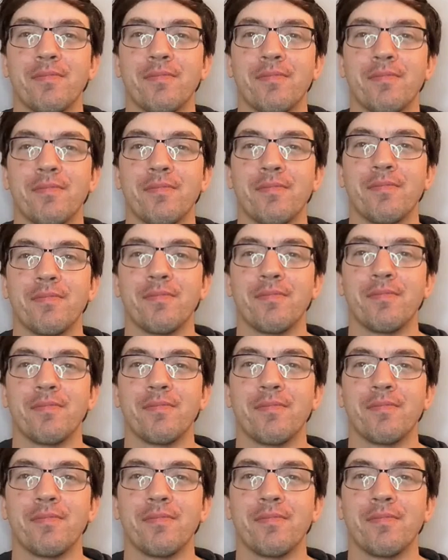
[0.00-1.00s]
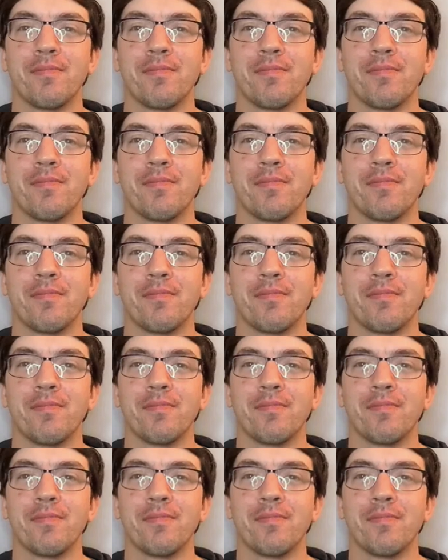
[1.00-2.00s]

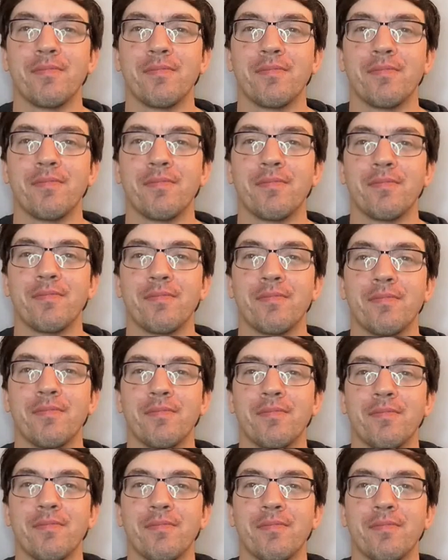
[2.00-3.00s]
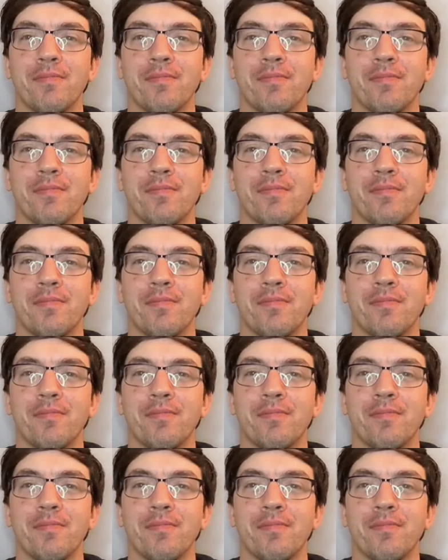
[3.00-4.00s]

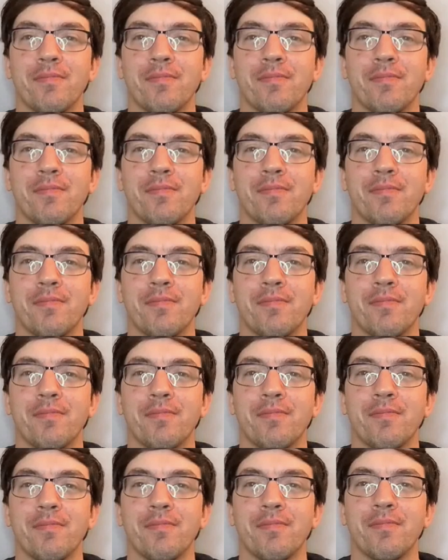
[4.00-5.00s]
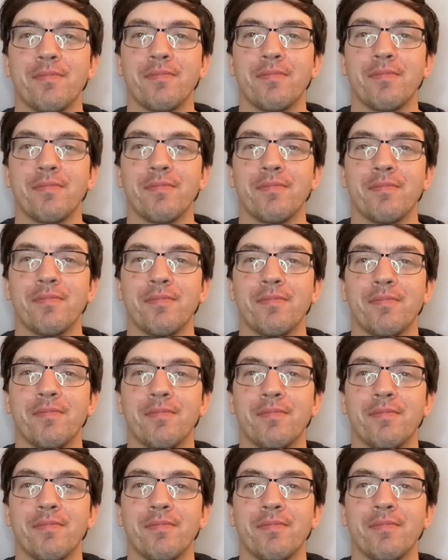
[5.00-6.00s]

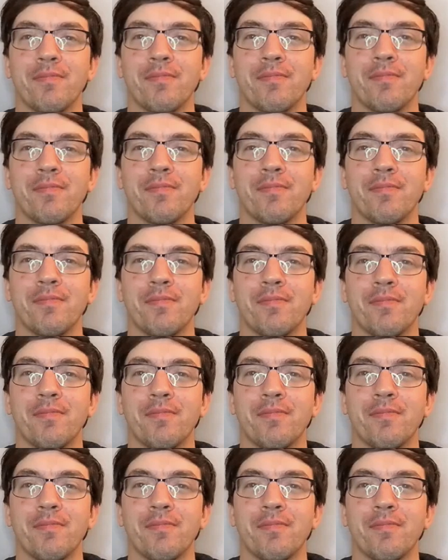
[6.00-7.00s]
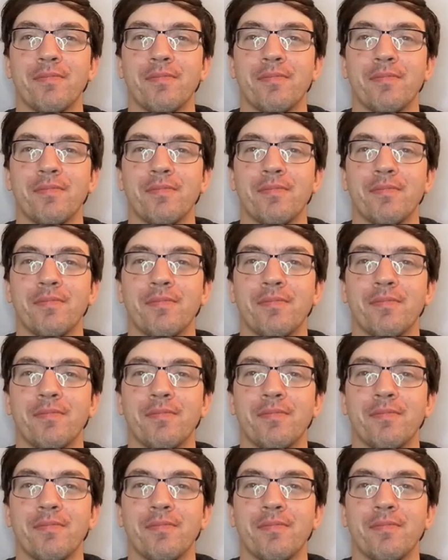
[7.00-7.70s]
(not speaking)